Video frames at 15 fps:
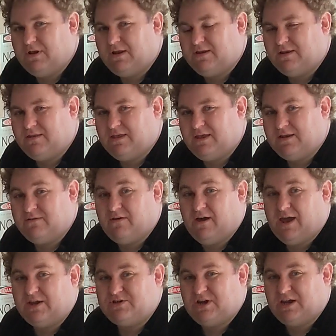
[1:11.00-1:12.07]
did the
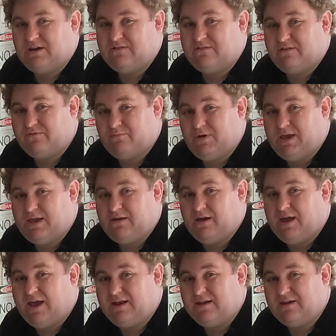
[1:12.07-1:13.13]
tyre change this week, I
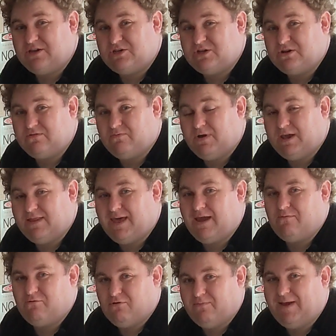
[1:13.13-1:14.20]
had an issue where they
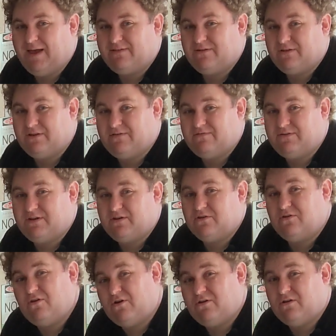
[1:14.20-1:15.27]
were about to lift it
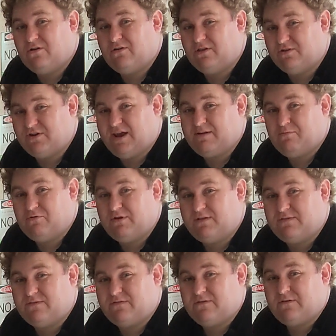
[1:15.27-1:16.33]
not on the jack
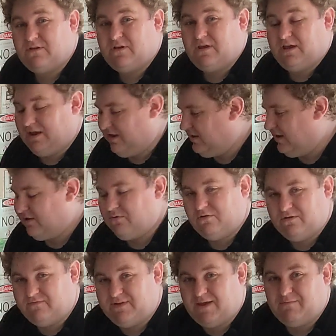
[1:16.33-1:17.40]
points, and they could
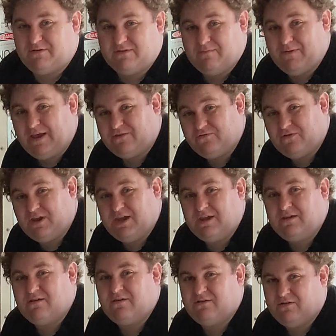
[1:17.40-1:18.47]
have damaged the battery,
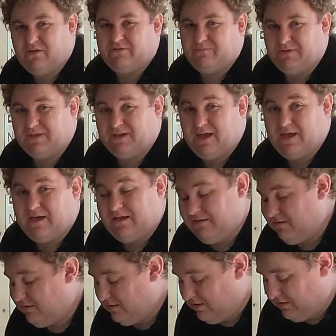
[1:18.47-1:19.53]
cost me the car.
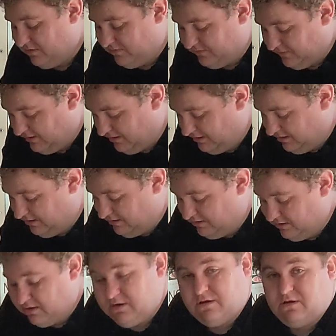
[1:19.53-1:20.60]
So
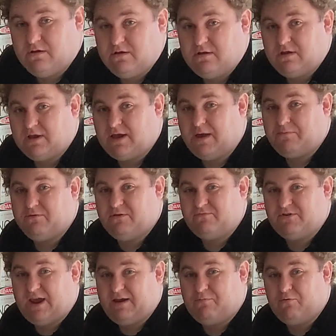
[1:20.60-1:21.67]
a couple of
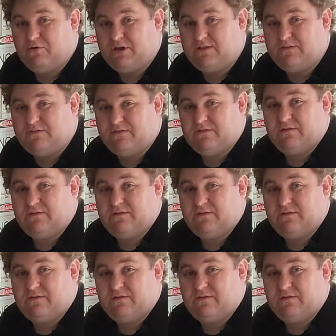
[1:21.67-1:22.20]
jack points